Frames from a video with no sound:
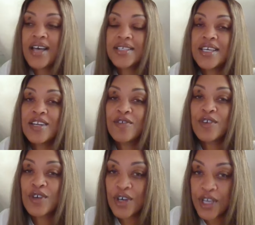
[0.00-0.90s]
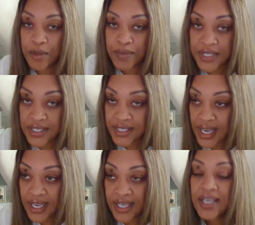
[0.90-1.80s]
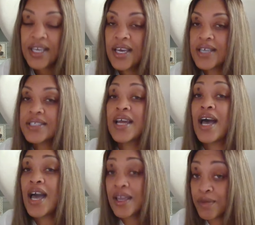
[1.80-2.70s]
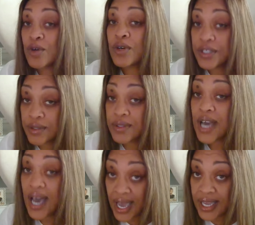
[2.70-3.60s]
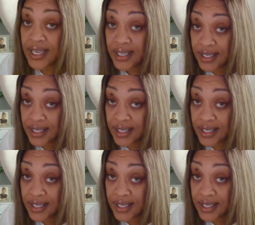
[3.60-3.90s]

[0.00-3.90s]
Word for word: I said, if you don't help me today, I said, I am going to die.